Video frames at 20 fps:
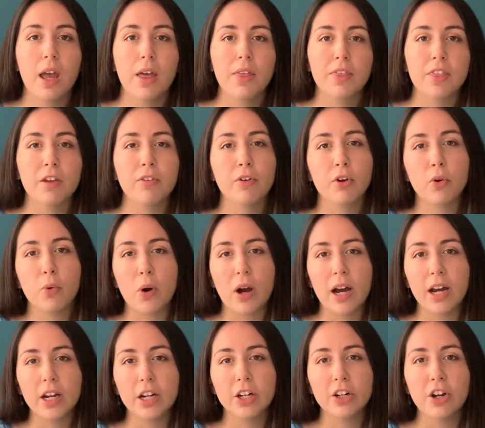They
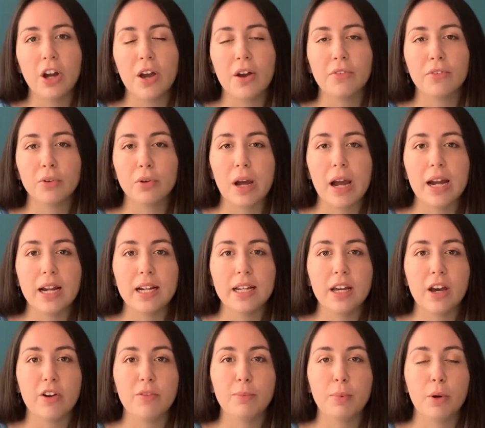require a variety
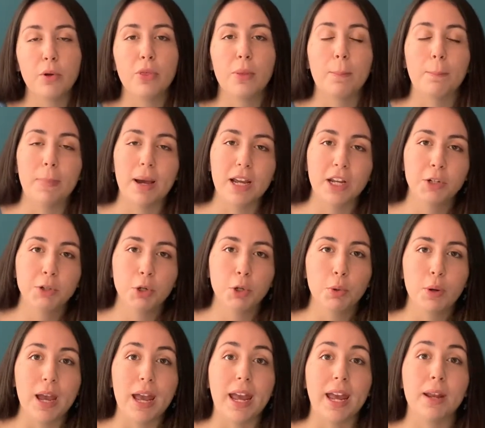of both
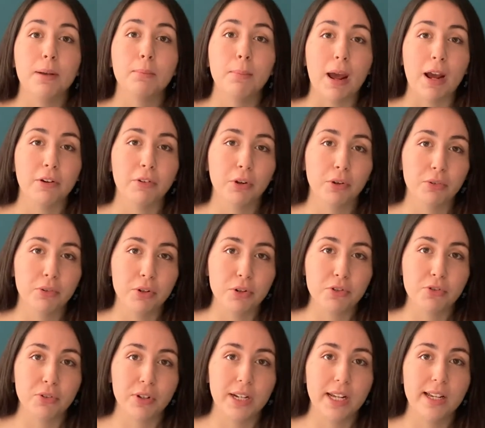micro and
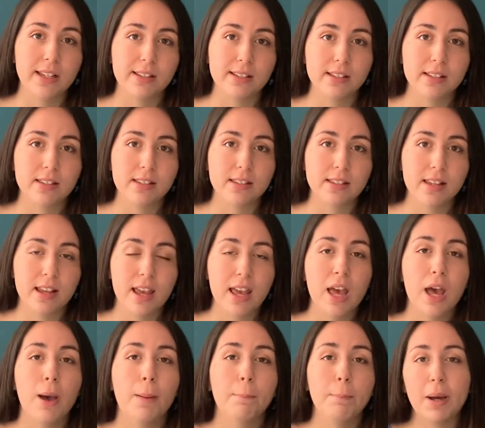macronutrients.
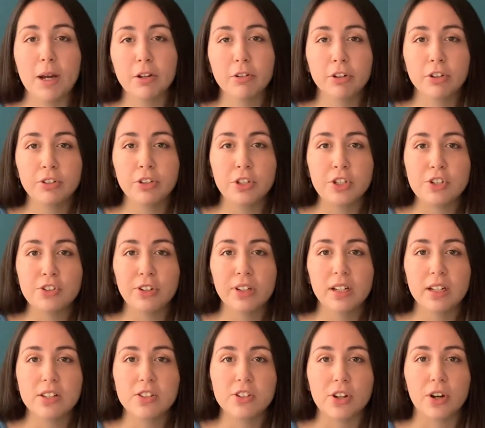
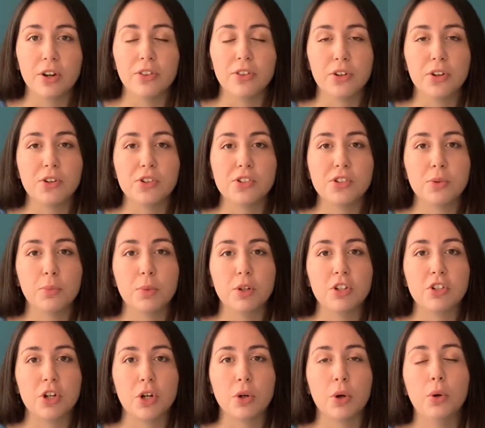Micronutrients are those
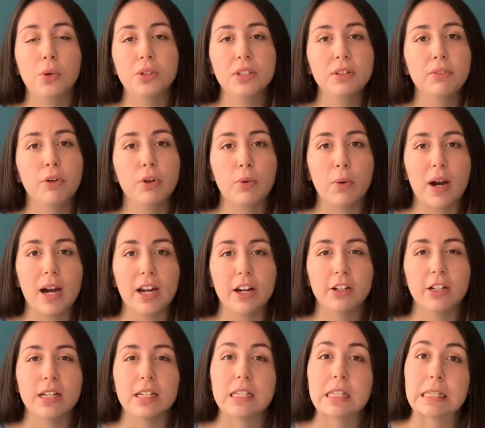which are only
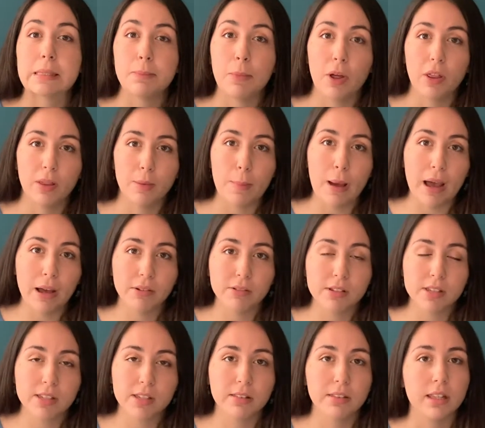required in small
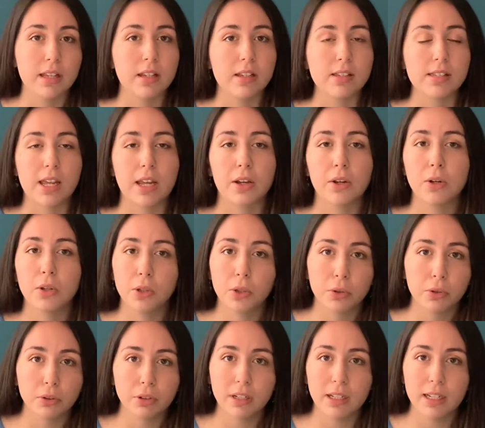amounts, things like
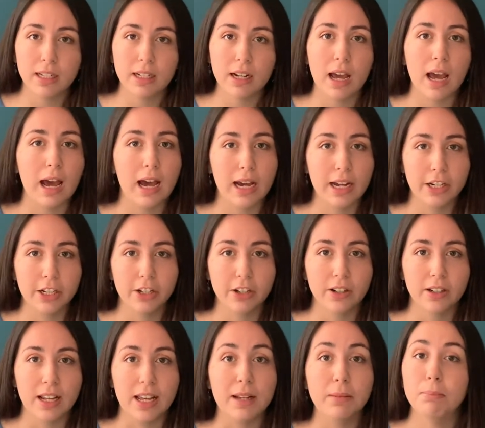chlorine,
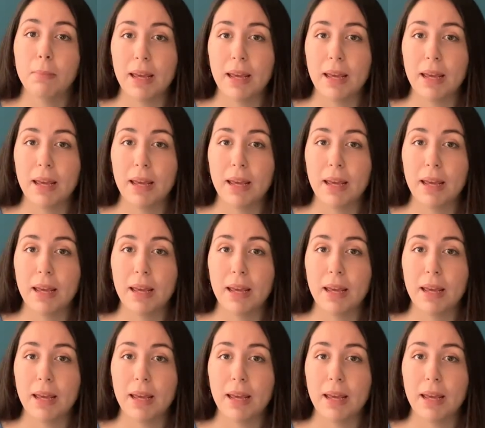iron, and